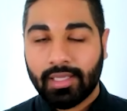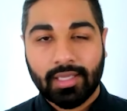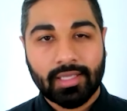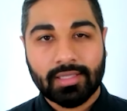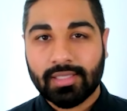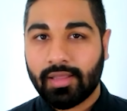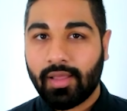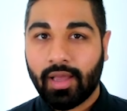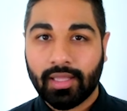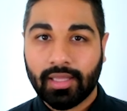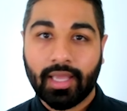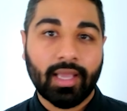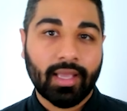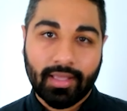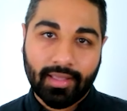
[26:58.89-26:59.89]
It's a lot.
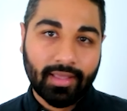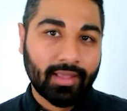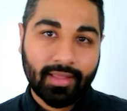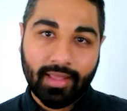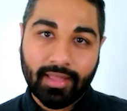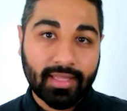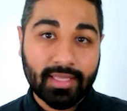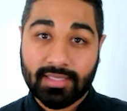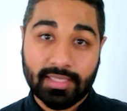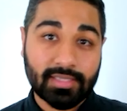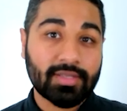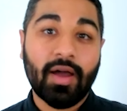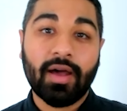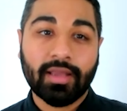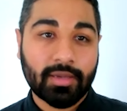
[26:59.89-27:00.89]
Like, this is
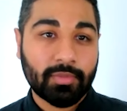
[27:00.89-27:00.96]
not a